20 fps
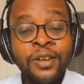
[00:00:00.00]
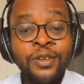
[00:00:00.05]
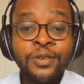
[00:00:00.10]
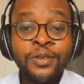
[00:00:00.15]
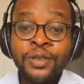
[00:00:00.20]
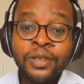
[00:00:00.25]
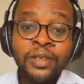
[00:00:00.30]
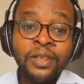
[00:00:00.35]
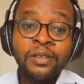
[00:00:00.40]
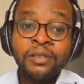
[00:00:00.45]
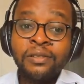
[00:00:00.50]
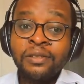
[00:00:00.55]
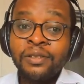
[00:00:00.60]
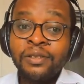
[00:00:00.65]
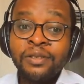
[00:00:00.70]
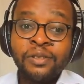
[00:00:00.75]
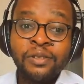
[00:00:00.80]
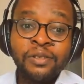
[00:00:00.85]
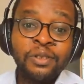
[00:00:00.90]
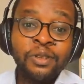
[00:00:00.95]
You see,
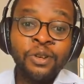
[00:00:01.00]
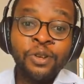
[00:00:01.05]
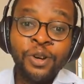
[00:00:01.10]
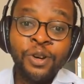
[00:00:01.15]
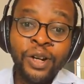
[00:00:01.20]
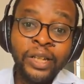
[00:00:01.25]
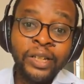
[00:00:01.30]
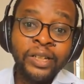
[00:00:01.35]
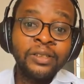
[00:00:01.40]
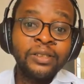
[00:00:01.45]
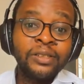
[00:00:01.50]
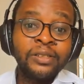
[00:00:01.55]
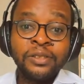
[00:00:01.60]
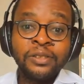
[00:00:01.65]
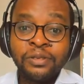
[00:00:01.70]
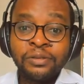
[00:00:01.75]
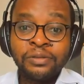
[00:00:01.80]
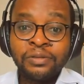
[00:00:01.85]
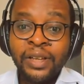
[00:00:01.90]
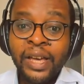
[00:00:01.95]
your colleagues,
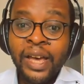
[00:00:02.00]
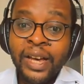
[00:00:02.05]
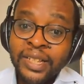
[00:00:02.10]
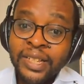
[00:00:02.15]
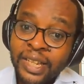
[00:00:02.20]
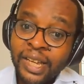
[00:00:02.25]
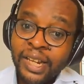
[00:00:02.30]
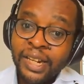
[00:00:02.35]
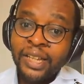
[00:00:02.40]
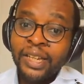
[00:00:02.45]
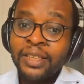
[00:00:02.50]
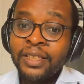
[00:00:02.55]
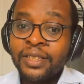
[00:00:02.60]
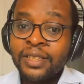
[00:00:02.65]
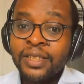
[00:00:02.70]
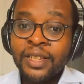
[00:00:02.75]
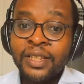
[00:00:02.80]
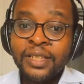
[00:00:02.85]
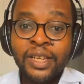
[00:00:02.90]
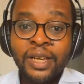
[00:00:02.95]
excelling in
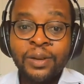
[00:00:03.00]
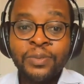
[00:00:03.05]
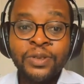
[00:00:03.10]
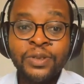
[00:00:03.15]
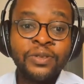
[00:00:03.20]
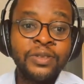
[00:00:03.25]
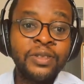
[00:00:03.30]
these exams.